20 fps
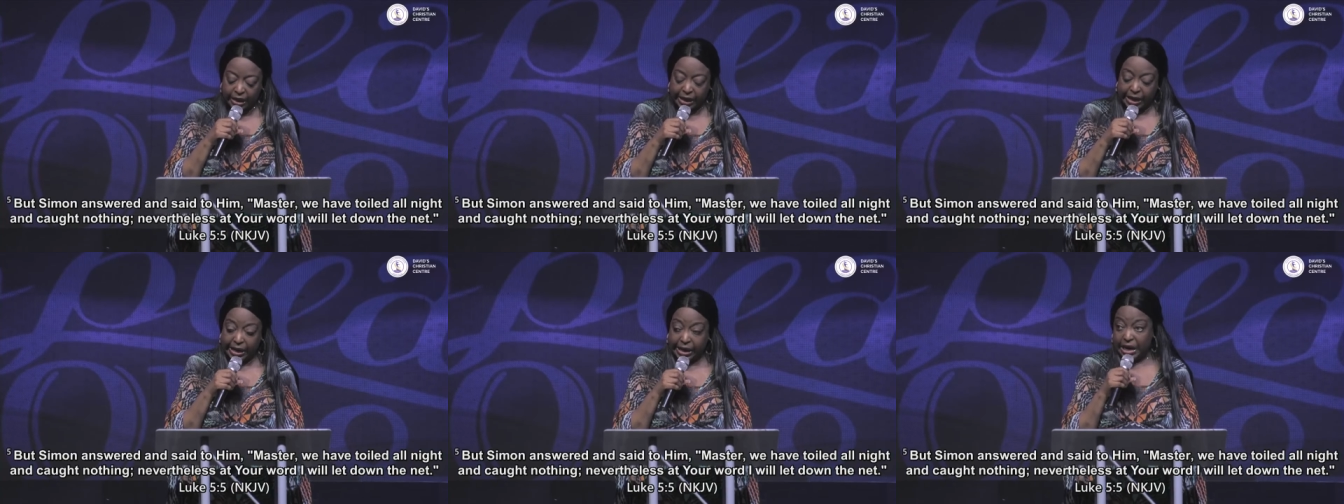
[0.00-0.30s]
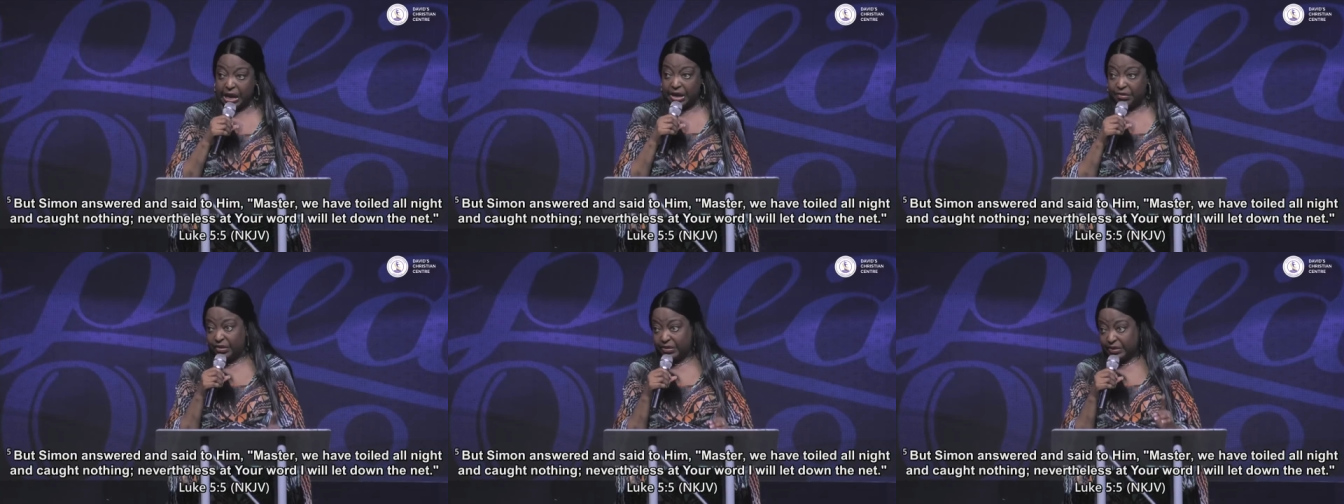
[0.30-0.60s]

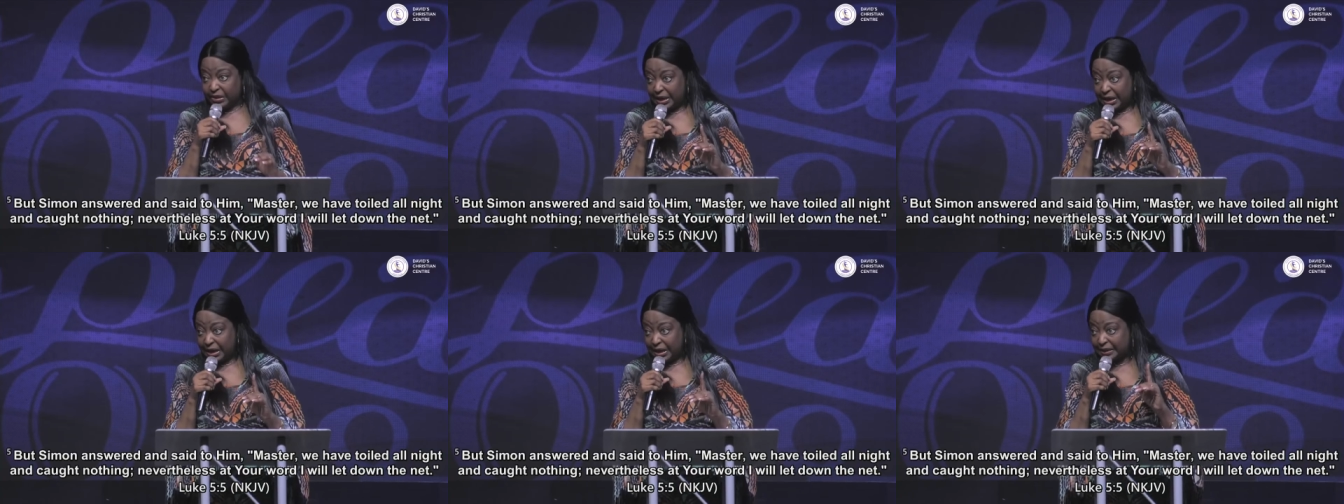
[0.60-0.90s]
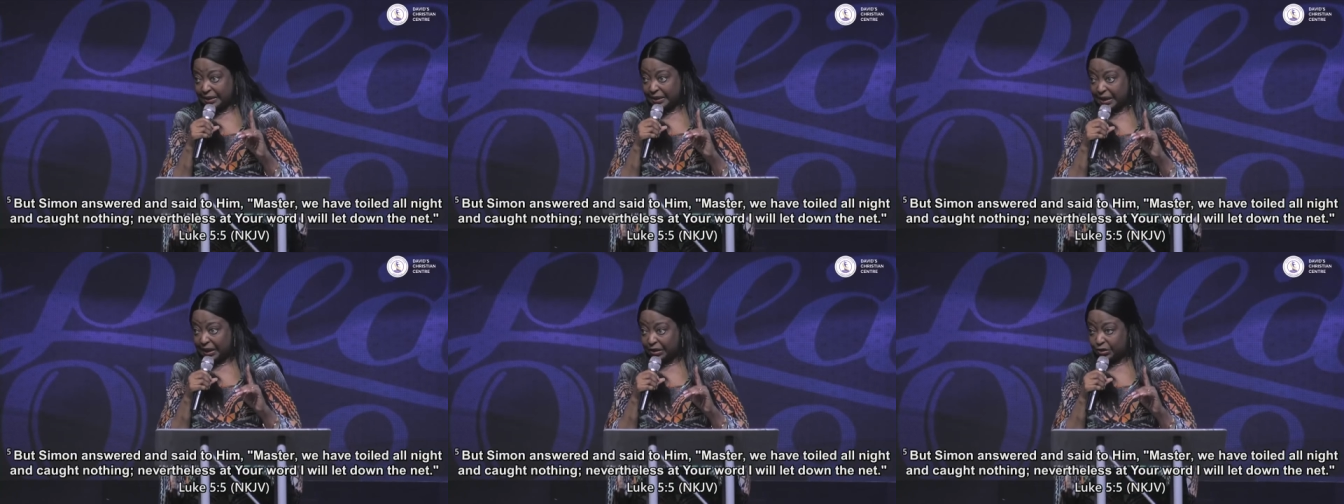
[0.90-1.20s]

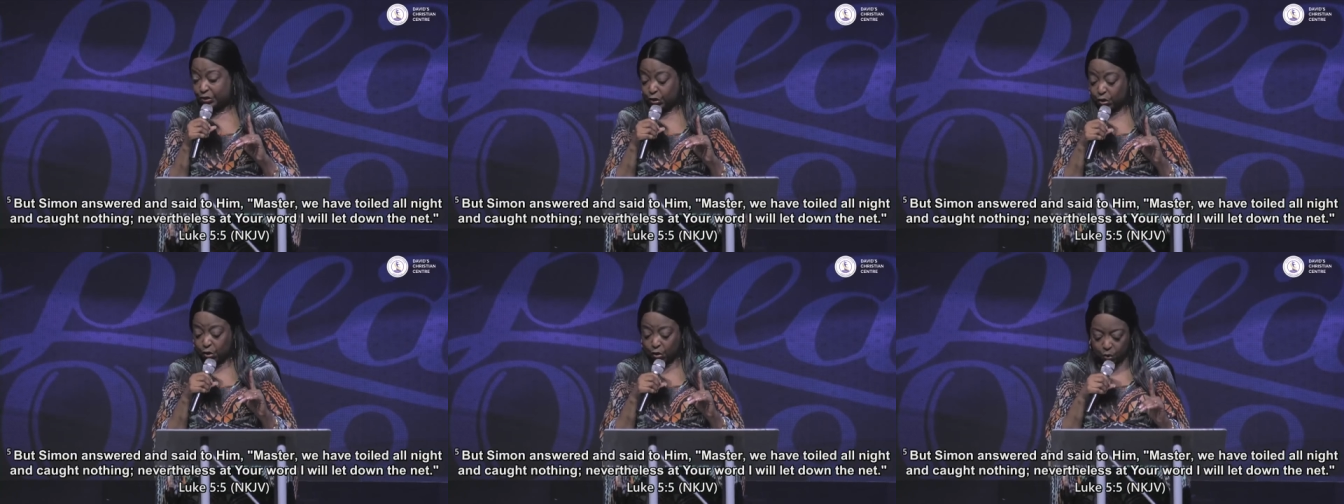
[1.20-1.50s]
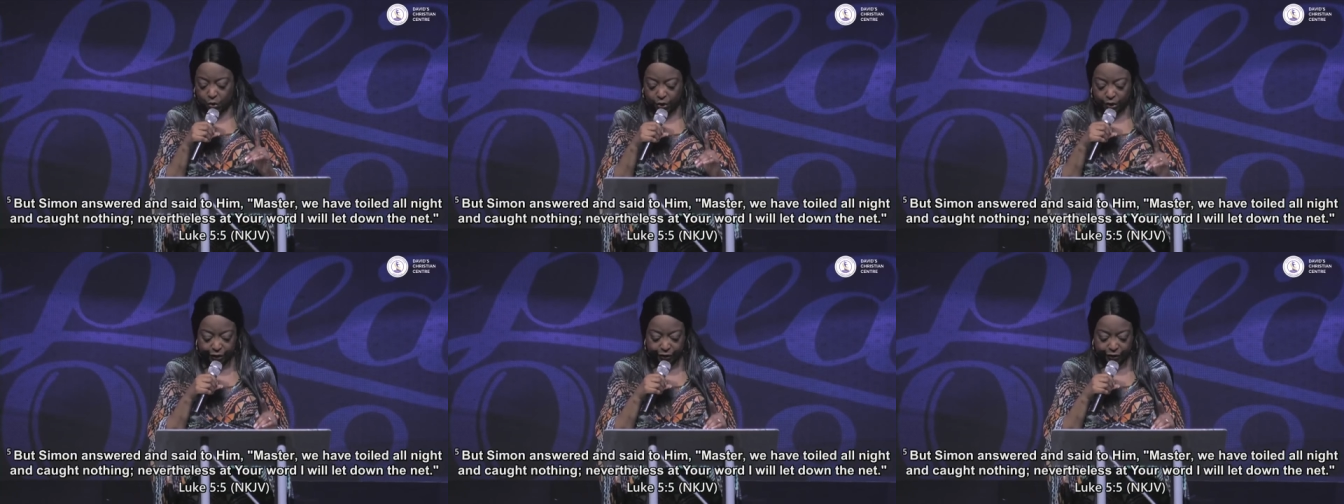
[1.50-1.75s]
Nevertheless, at your